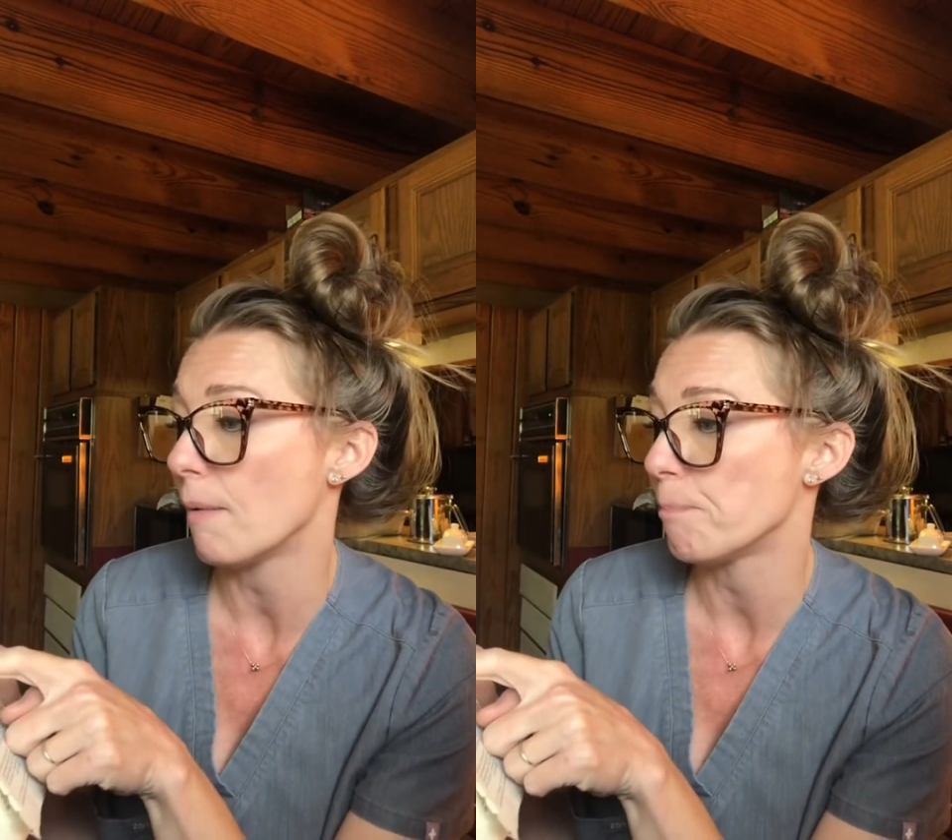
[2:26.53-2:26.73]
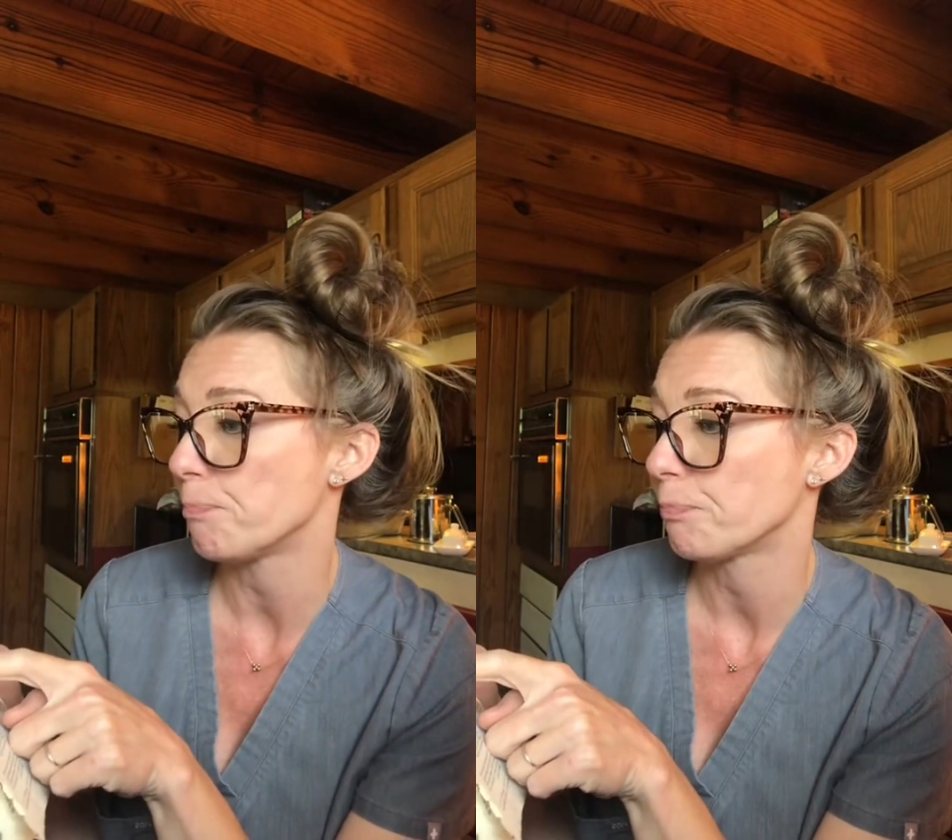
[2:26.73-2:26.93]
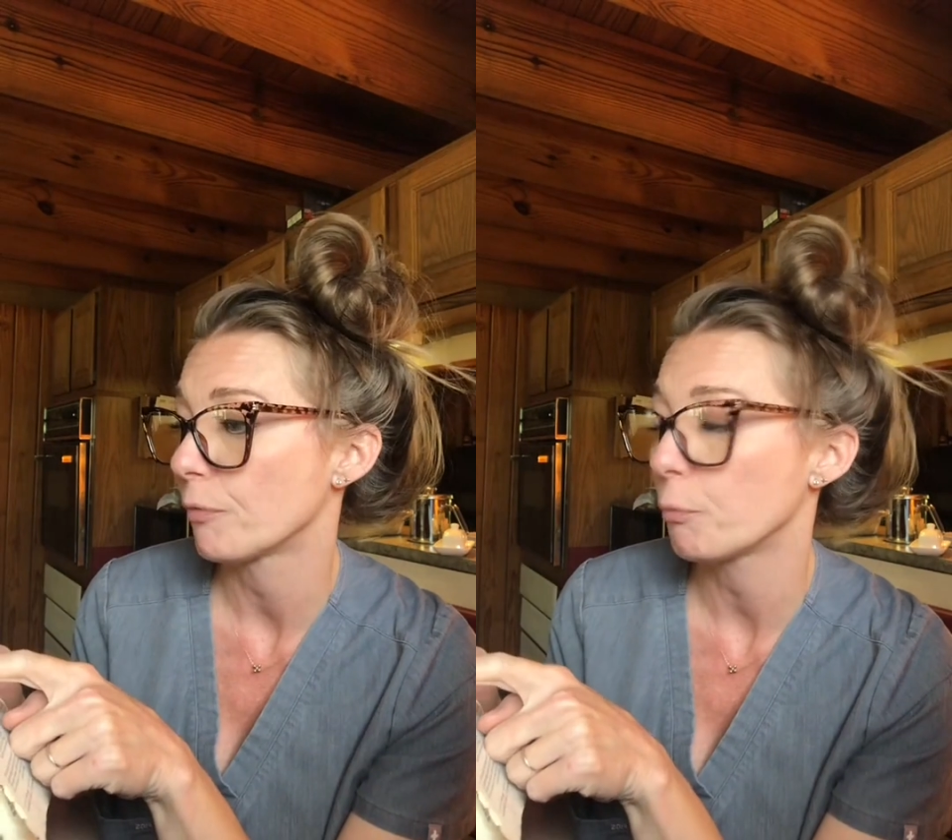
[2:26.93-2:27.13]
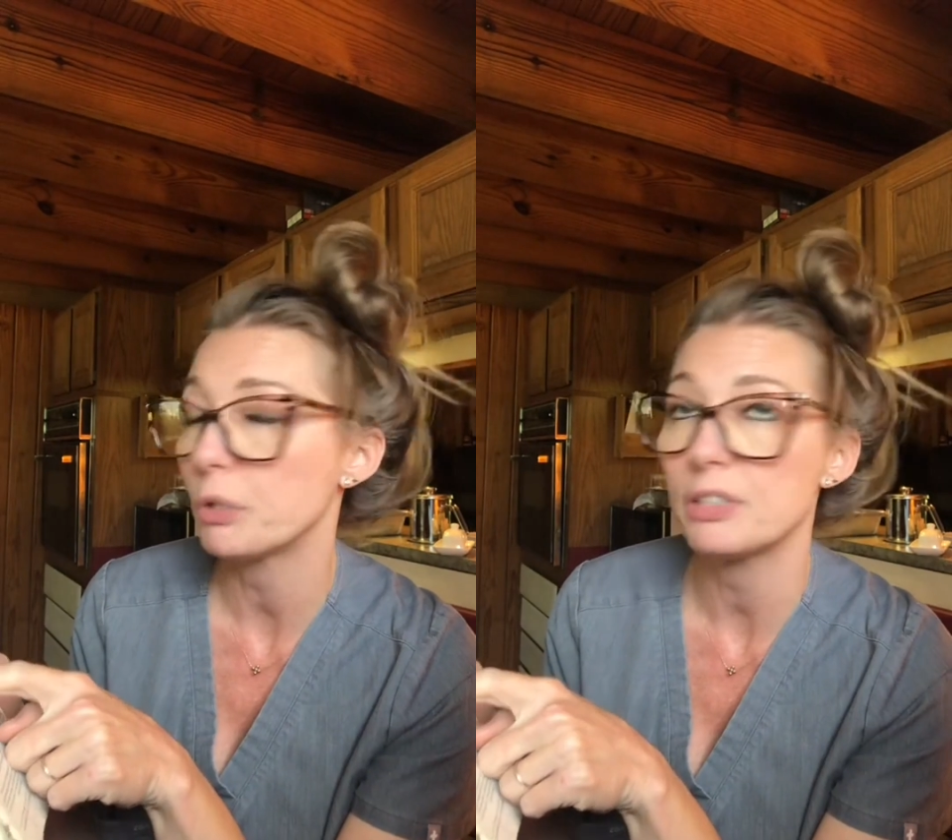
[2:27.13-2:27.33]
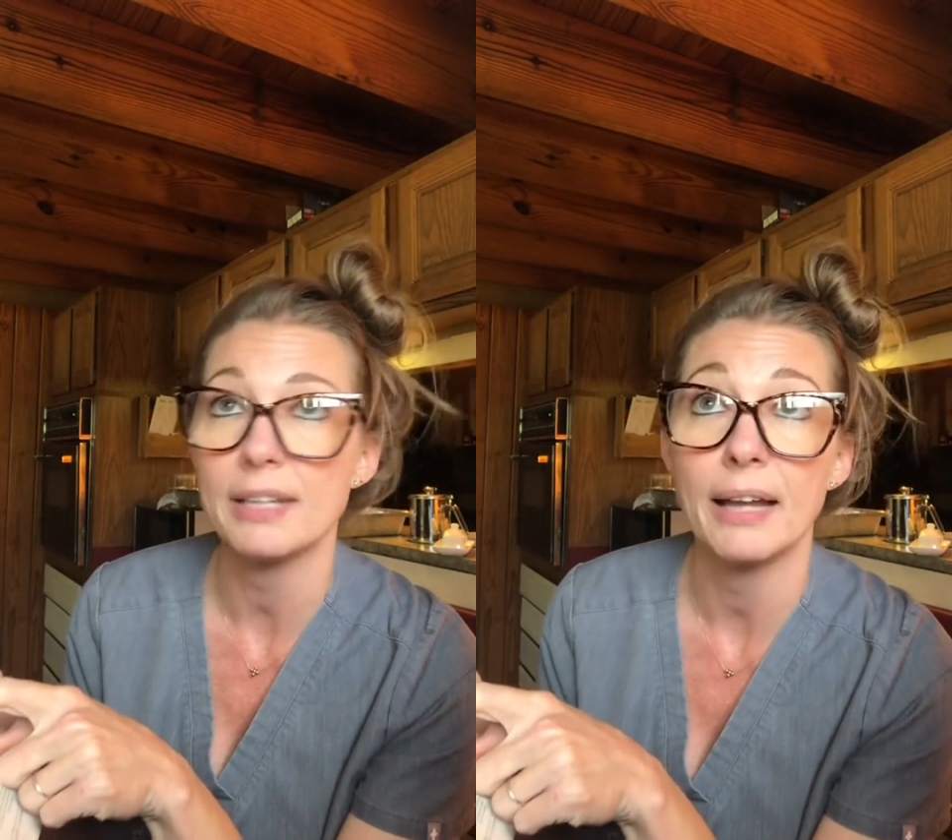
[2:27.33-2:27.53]
which is, I
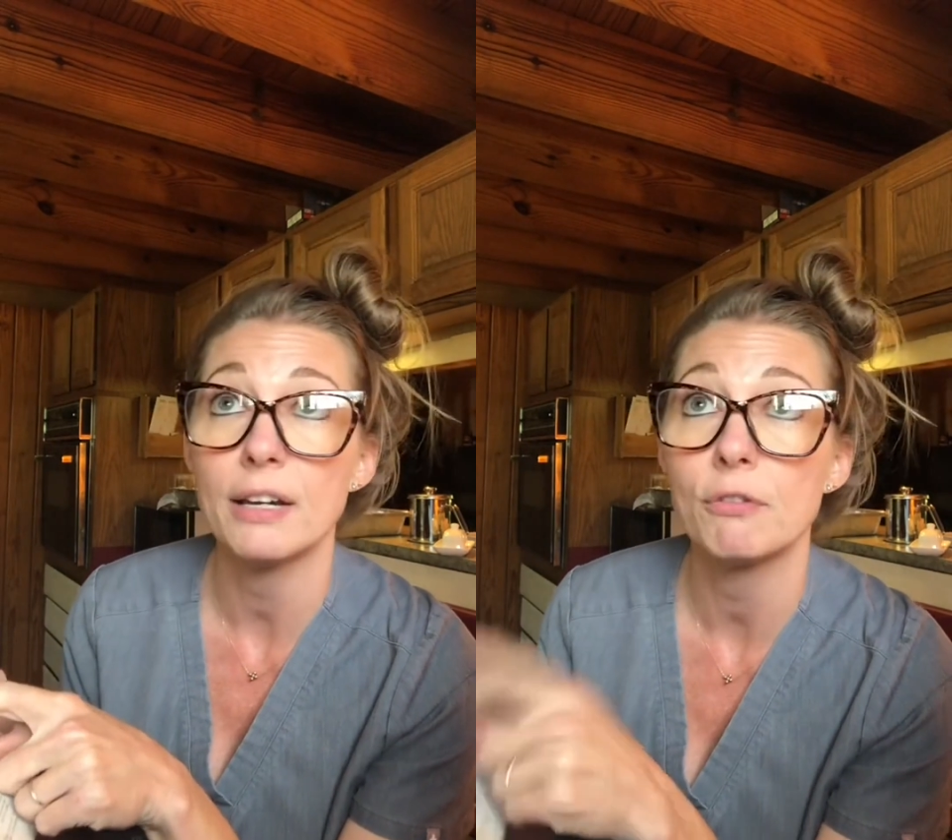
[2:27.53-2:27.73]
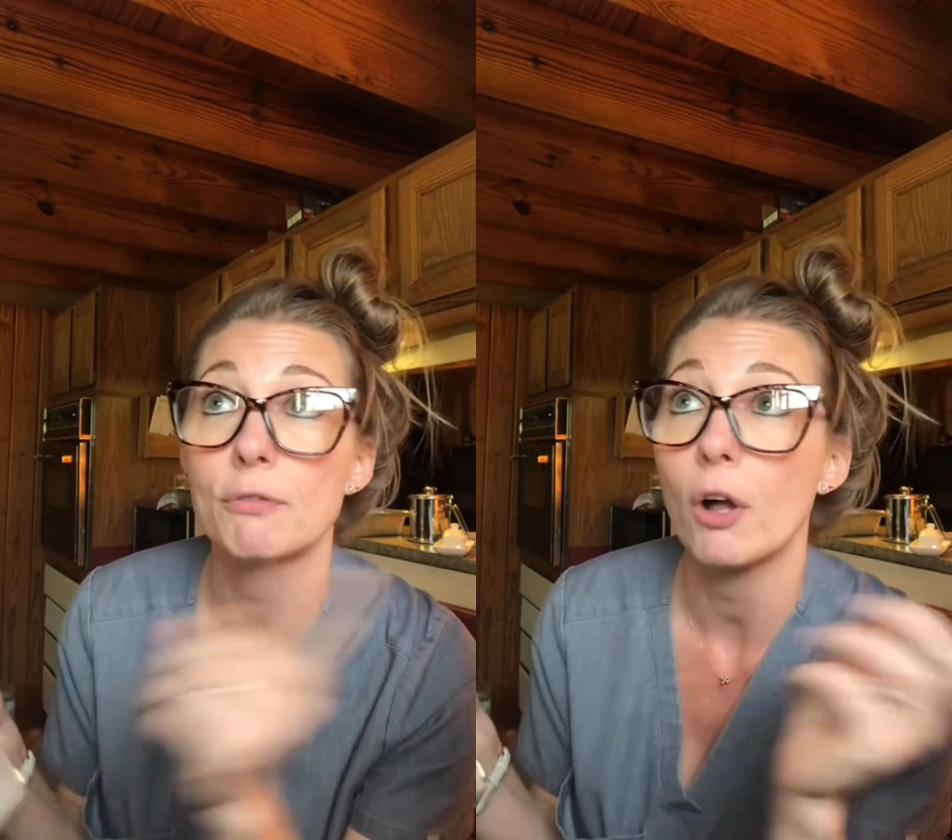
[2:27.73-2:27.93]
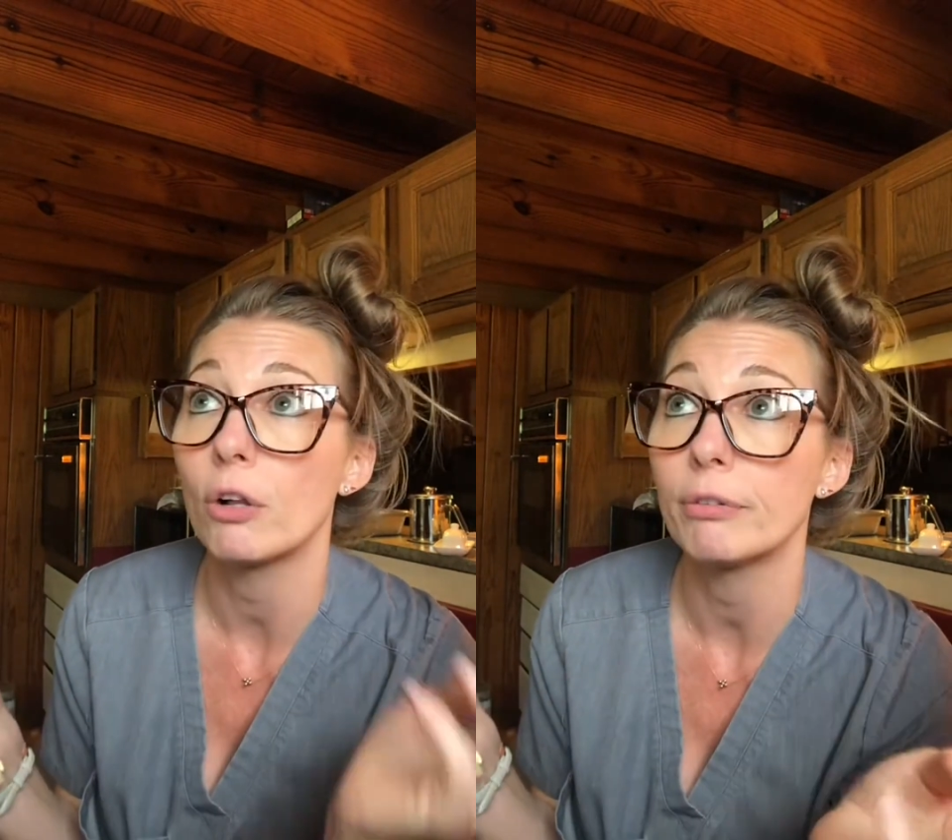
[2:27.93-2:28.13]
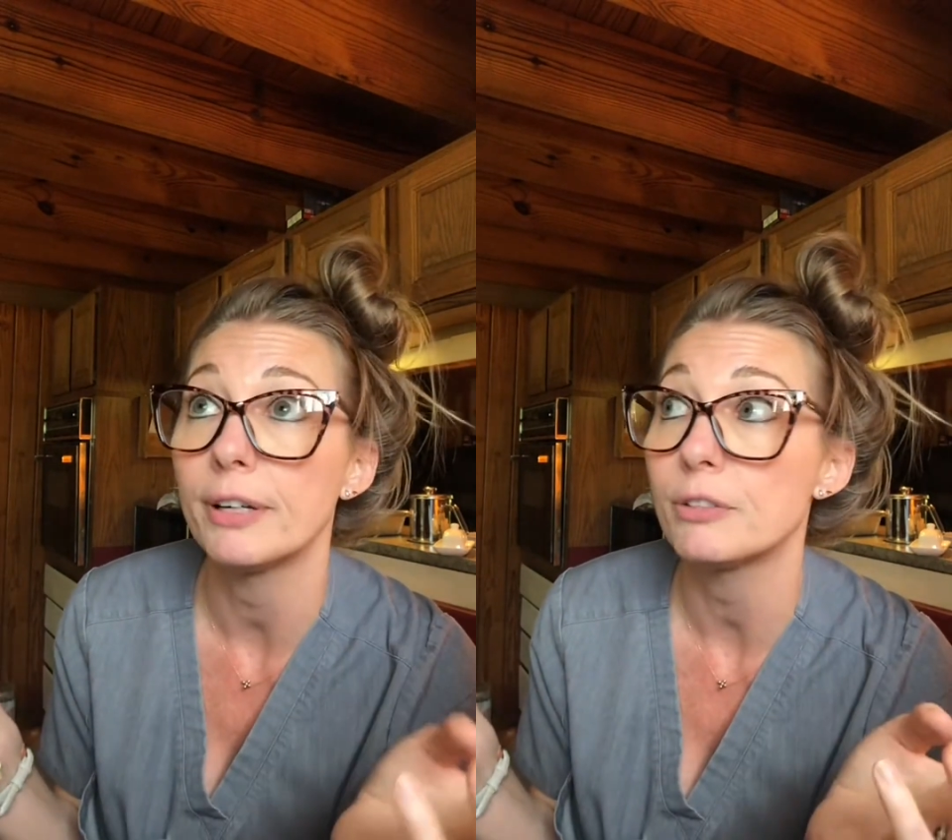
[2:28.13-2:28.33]
never follow a recipe